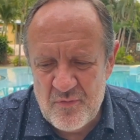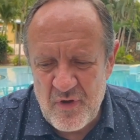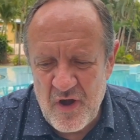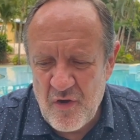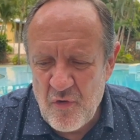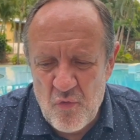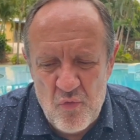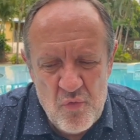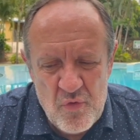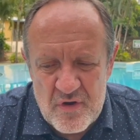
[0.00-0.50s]
Our
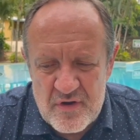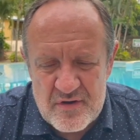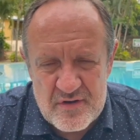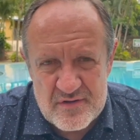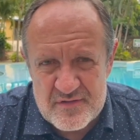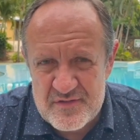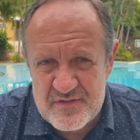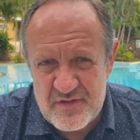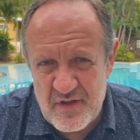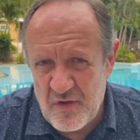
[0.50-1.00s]

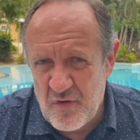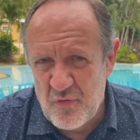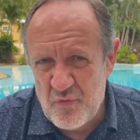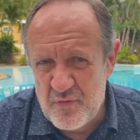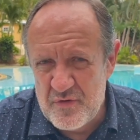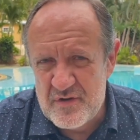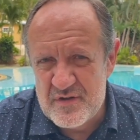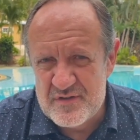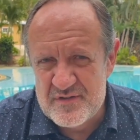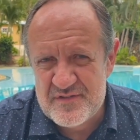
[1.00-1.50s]
words are
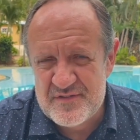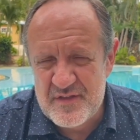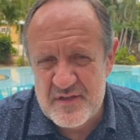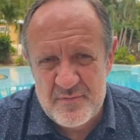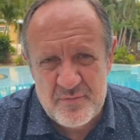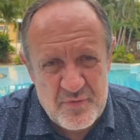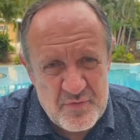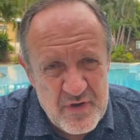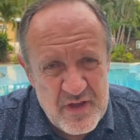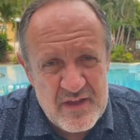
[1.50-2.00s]
words
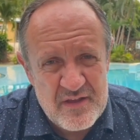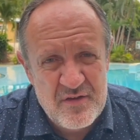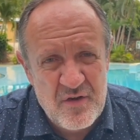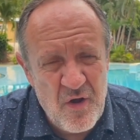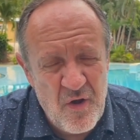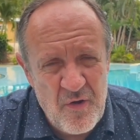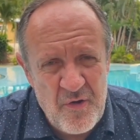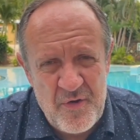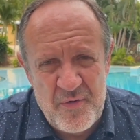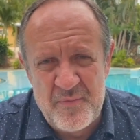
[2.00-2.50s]
that bring
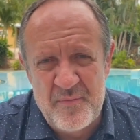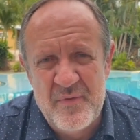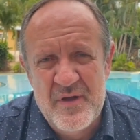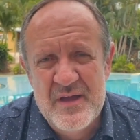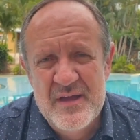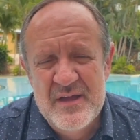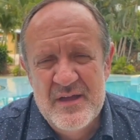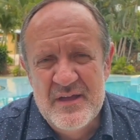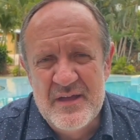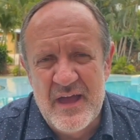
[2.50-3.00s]
calm
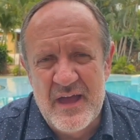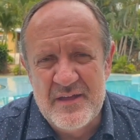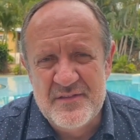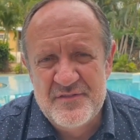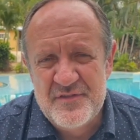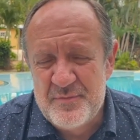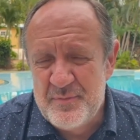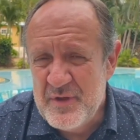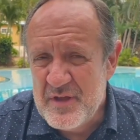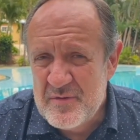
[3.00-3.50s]
and
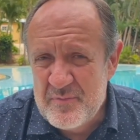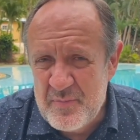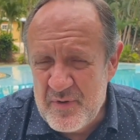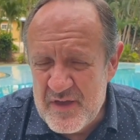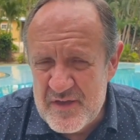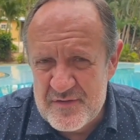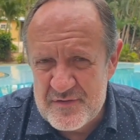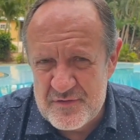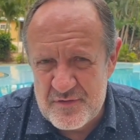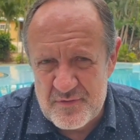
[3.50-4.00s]
speak
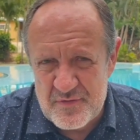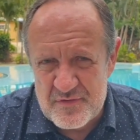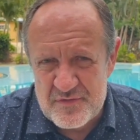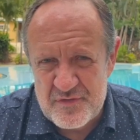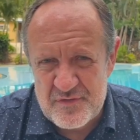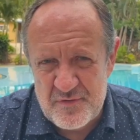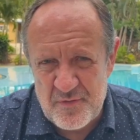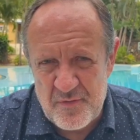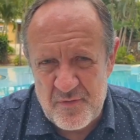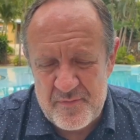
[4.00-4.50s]
peace to a
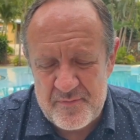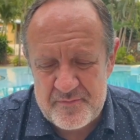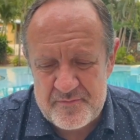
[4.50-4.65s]
storm.